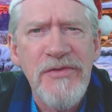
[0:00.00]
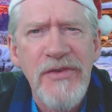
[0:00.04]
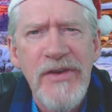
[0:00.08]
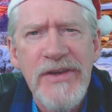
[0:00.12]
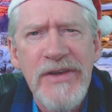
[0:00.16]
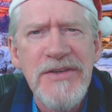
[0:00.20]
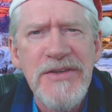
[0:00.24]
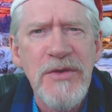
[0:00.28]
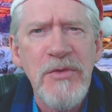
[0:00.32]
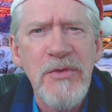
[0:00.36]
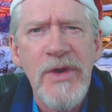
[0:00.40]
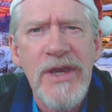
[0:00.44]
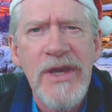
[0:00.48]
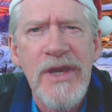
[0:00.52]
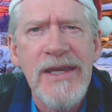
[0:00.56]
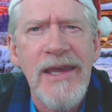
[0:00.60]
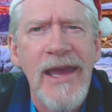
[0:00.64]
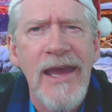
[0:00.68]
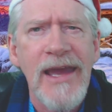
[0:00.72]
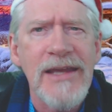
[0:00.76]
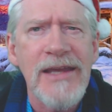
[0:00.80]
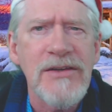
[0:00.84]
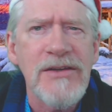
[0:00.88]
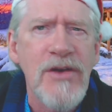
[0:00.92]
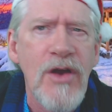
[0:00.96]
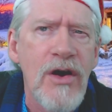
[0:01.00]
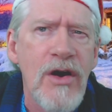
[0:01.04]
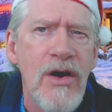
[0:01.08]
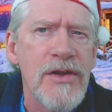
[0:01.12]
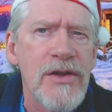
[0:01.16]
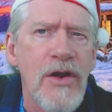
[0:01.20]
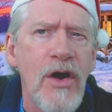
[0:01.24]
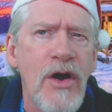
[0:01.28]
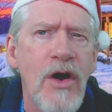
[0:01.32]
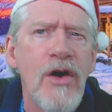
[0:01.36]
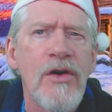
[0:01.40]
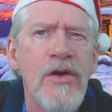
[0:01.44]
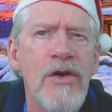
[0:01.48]
Fezziwig had
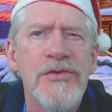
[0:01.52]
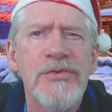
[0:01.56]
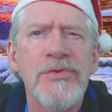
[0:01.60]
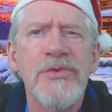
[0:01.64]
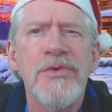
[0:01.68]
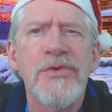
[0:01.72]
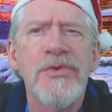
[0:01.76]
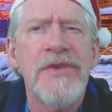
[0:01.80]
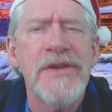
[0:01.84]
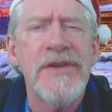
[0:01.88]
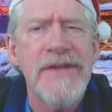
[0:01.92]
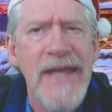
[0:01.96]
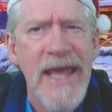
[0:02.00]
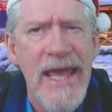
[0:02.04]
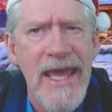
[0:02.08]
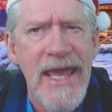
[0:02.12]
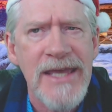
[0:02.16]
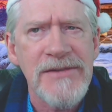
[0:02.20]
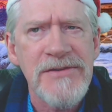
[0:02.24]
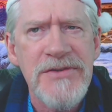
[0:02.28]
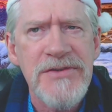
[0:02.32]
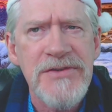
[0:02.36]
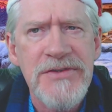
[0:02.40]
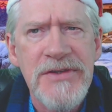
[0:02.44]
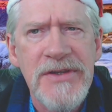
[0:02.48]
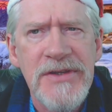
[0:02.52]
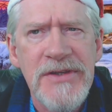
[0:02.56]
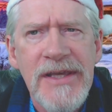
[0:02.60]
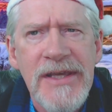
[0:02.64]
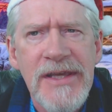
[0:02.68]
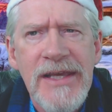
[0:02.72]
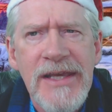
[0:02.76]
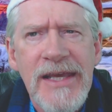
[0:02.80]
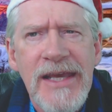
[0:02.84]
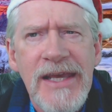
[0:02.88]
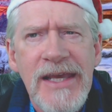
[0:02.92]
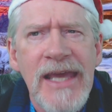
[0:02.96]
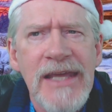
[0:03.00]
gone all through the dance,
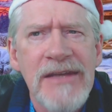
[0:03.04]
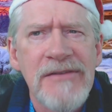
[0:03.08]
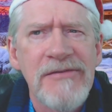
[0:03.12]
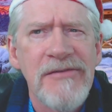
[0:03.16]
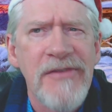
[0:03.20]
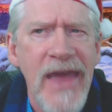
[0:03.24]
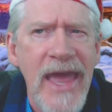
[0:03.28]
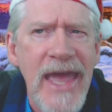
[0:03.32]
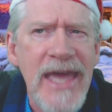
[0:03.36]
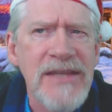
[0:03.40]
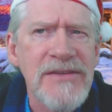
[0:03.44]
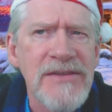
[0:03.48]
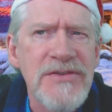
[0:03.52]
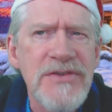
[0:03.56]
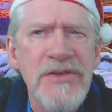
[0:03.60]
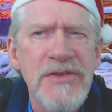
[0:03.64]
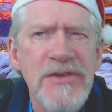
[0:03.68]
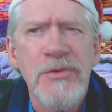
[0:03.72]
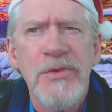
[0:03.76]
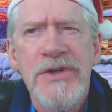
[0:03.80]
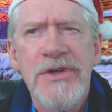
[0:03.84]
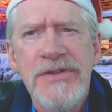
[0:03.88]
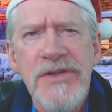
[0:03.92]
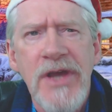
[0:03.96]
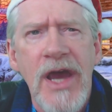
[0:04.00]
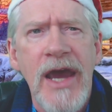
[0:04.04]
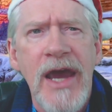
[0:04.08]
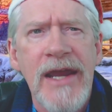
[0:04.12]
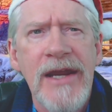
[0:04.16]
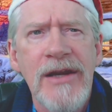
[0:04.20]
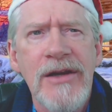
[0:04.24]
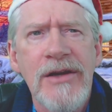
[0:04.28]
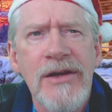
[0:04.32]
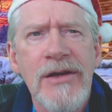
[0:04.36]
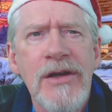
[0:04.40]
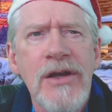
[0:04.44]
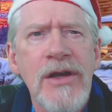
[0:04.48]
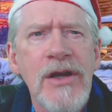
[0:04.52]
advance and
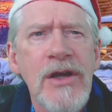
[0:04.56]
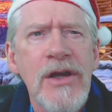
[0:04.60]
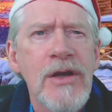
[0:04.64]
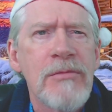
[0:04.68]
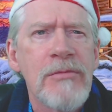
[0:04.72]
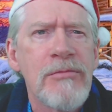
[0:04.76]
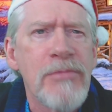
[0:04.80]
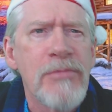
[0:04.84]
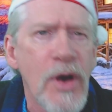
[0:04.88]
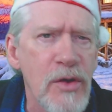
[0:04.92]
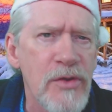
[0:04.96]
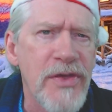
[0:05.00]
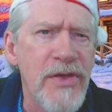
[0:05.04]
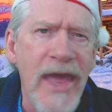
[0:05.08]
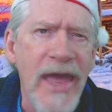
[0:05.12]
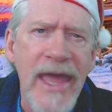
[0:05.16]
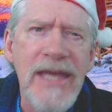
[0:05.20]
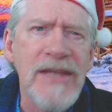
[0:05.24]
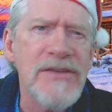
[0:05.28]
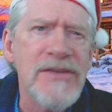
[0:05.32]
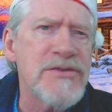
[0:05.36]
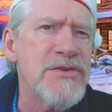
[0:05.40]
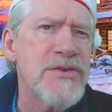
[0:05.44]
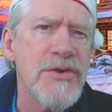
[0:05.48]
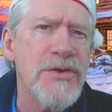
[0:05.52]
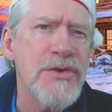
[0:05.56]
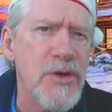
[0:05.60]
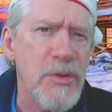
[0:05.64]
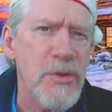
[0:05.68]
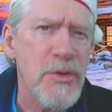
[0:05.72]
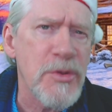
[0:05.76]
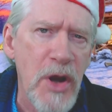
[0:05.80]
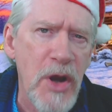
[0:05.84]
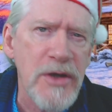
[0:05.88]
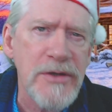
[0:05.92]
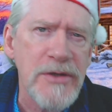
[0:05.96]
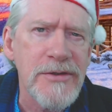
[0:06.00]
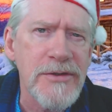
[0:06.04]
retire, both hands to your
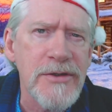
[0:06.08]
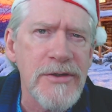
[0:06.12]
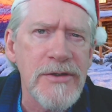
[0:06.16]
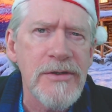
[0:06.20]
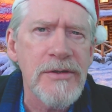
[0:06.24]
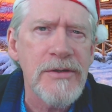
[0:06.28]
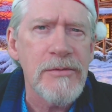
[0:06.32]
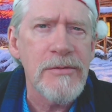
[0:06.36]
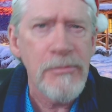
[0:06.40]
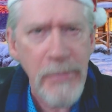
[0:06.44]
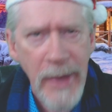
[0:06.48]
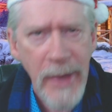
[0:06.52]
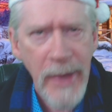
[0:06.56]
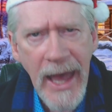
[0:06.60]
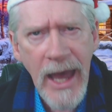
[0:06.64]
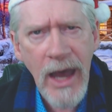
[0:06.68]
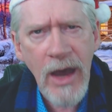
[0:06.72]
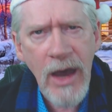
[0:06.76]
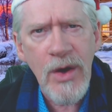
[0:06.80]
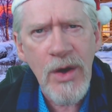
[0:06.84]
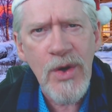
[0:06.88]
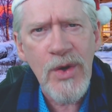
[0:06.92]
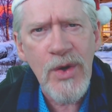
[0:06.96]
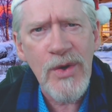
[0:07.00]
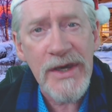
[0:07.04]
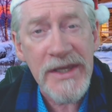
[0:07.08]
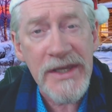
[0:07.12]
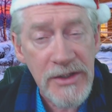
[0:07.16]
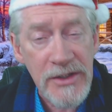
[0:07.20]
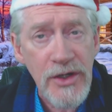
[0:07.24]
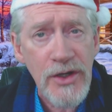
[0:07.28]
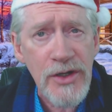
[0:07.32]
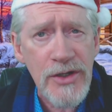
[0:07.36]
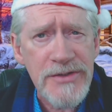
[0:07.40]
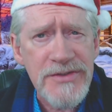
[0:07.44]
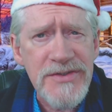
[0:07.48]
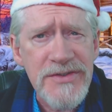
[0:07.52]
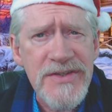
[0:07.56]
partner, bow and
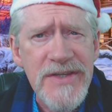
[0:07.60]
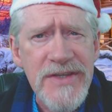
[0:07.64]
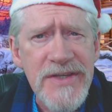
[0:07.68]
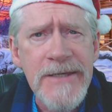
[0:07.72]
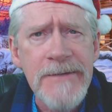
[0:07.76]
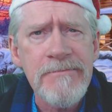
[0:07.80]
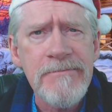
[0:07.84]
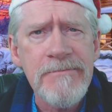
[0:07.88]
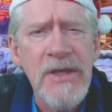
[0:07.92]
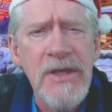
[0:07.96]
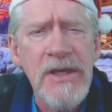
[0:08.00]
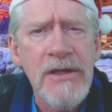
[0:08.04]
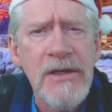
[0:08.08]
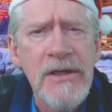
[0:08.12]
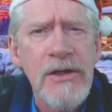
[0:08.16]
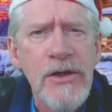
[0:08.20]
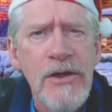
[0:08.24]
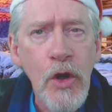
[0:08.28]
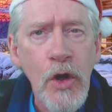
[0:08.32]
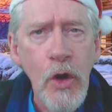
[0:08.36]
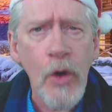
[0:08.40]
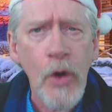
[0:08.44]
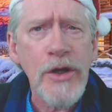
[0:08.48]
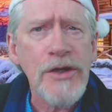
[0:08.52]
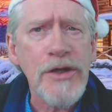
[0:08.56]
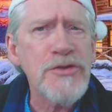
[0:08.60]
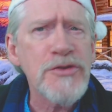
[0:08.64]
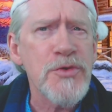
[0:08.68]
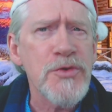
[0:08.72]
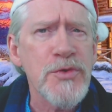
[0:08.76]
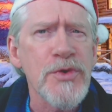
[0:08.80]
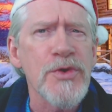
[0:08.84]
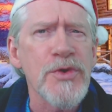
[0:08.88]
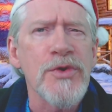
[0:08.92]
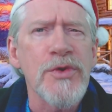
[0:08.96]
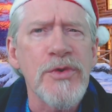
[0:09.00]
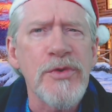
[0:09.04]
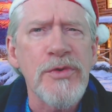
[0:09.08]
curtsy,
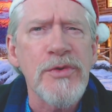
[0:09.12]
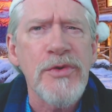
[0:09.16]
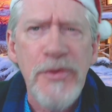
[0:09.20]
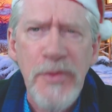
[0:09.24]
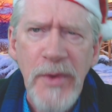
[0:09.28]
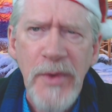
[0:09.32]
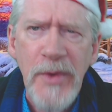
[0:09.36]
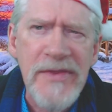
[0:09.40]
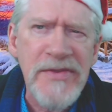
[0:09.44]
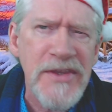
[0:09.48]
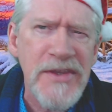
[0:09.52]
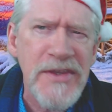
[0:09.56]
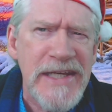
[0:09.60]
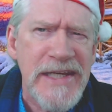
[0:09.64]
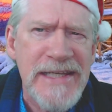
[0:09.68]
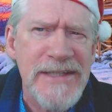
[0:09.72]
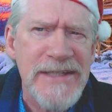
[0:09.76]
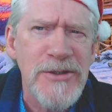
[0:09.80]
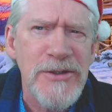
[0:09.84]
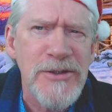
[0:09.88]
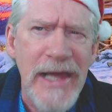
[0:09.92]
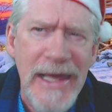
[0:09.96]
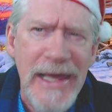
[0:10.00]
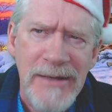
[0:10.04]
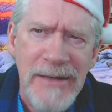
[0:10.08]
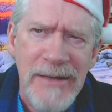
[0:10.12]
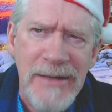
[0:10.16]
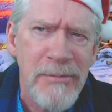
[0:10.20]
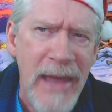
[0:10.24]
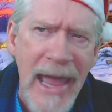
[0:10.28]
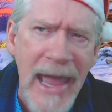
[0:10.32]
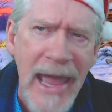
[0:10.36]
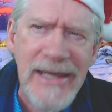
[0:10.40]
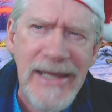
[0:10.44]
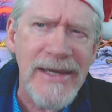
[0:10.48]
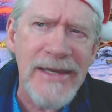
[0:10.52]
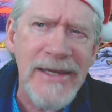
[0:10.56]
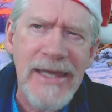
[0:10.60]
corkscrew, thread the needle, and
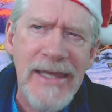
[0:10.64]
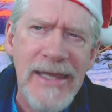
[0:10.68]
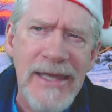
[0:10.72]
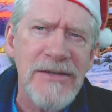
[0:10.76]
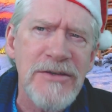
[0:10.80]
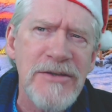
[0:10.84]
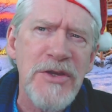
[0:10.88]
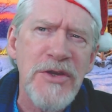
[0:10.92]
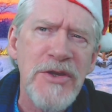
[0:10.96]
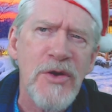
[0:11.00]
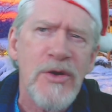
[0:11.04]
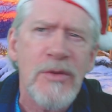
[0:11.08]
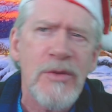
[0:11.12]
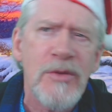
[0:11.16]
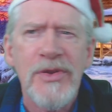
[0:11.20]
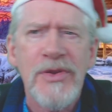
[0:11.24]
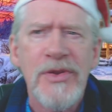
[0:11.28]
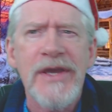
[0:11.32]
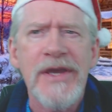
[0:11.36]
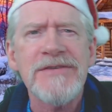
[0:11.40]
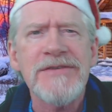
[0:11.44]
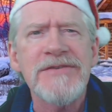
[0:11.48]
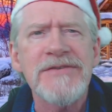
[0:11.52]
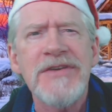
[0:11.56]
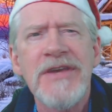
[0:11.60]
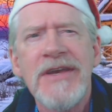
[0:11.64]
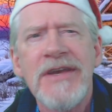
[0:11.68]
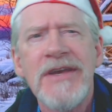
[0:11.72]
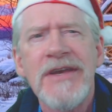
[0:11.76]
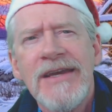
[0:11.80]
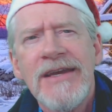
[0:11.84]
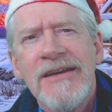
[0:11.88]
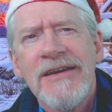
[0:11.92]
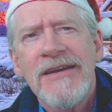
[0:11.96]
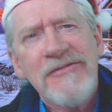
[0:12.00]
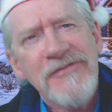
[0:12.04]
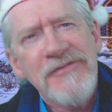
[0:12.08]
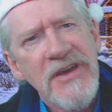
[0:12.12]
back again to your place,
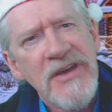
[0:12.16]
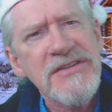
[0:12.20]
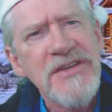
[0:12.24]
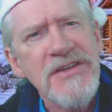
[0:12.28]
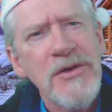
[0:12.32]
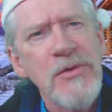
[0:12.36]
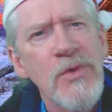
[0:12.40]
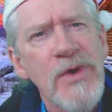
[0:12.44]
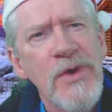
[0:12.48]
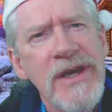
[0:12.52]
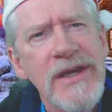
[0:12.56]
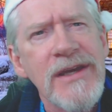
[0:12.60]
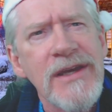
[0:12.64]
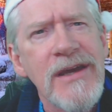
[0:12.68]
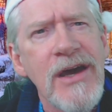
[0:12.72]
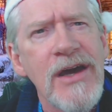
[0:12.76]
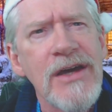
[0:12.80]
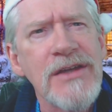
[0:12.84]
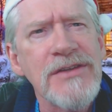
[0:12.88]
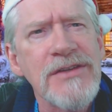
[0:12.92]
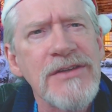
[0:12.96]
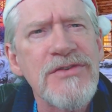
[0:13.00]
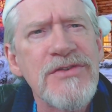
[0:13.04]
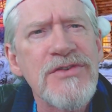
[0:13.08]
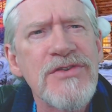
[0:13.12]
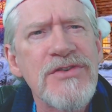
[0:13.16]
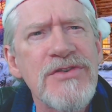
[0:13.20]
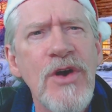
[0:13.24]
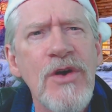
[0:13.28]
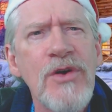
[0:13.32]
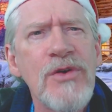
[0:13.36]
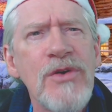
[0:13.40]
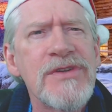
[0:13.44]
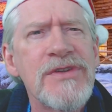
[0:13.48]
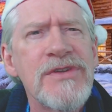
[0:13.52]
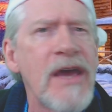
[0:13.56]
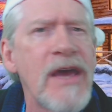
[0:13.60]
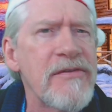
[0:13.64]
Fezziwig cut
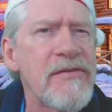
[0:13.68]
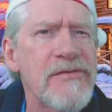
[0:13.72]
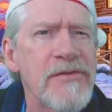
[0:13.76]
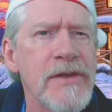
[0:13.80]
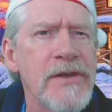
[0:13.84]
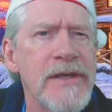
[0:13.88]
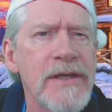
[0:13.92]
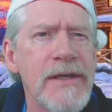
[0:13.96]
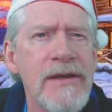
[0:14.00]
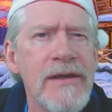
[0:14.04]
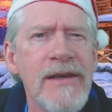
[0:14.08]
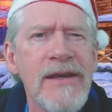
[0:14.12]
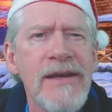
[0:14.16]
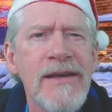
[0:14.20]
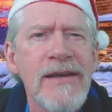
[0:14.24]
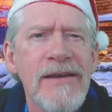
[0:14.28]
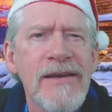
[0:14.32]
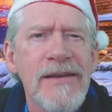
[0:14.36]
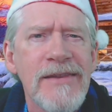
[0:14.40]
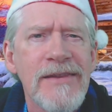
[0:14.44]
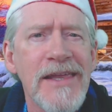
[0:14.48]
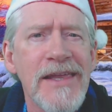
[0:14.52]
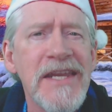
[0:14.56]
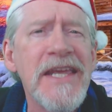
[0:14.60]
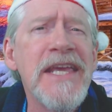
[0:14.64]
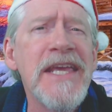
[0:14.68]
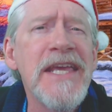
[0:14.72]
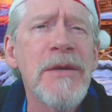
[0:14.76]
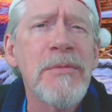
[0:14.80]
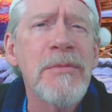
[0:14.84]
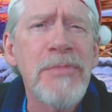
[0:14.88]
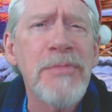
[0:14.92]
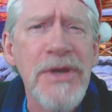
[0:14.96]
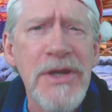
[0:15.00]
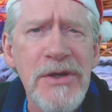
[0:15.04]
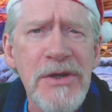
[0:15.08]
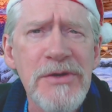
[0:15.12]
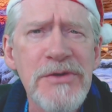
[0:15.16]
so deftly that he
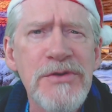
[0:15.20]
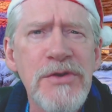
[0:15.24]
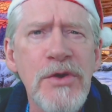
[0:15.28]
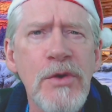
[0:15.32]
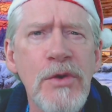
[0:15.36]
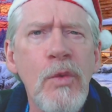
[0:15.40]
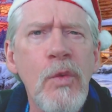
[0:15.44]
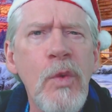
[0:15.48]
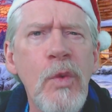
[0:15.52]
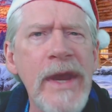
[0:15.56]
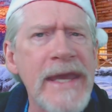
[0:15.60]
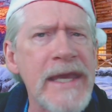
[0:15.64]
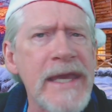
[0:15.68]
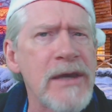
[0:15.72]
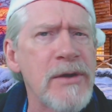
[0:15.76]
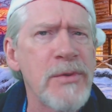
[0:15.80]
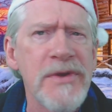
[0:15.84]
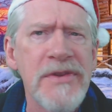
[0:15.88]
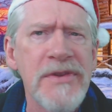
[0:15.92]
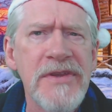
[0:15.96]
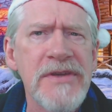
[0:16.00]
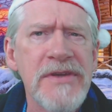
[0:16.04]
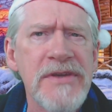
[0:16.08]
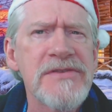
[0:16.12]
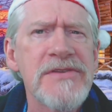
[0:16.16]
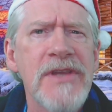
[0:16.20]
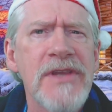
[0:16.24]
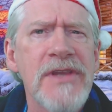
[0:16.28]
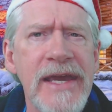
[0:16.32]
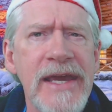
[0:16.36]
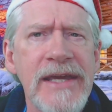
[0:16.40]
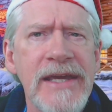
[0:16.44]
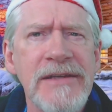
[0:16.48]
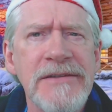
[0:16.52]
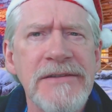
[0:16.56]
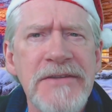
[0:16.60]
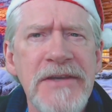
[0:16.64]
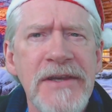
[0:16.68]
appeared to wink with his
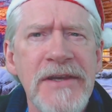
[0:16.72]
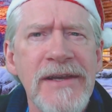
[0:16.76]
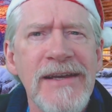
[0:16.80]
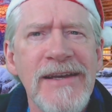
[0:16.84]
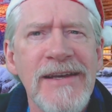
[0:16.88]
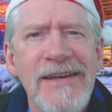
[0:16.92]
legs,